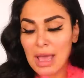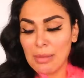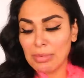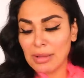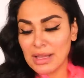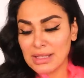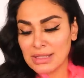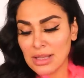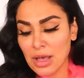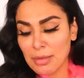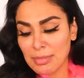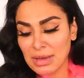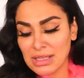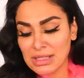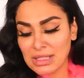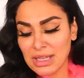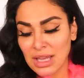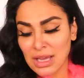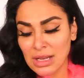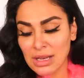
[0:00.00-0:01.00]
I placed that on my
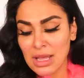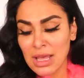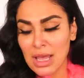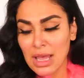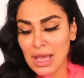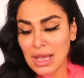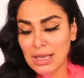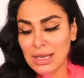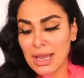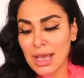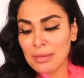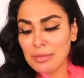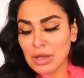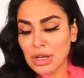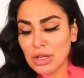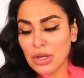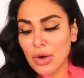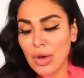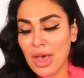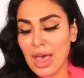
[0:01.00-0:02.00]
skin, and now I'm
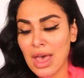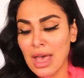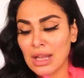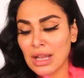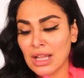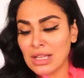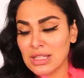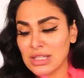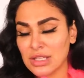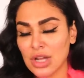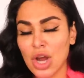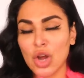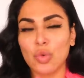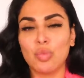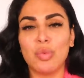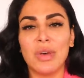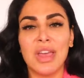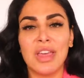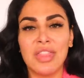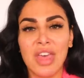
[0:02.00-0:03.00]
gonna go ahead and
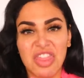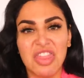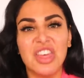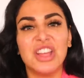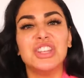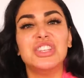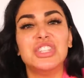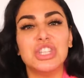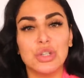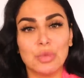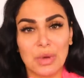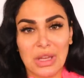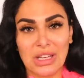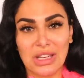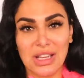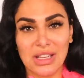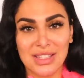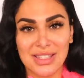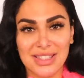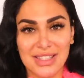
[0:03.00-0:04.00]
start with the
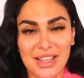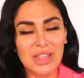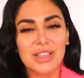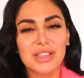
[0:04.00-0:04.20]
dewiness.